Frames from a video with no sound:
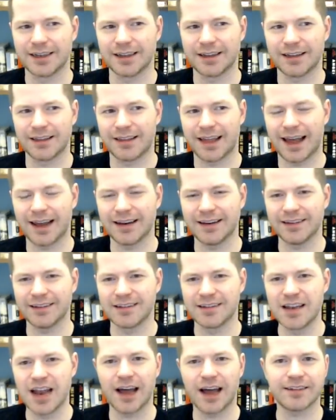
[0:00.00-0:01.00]
that
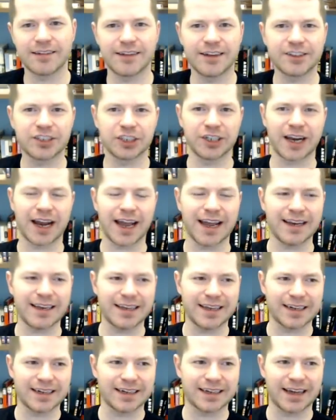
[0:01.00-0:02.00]
is not such a good
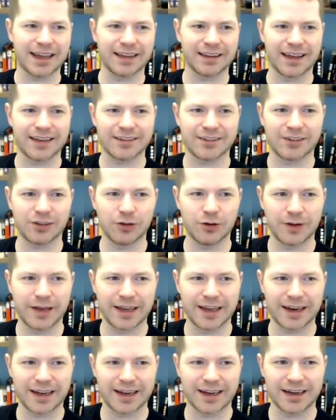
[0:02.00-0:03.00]
idea unless you
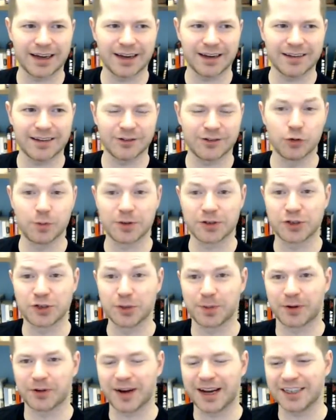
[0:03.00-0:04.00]
get uh, super,
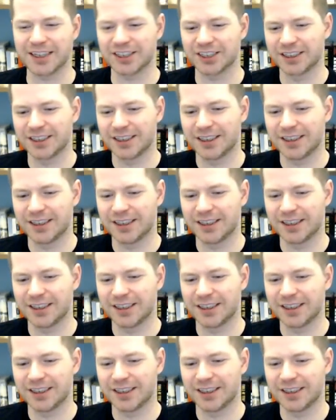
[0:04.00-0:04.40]
super rich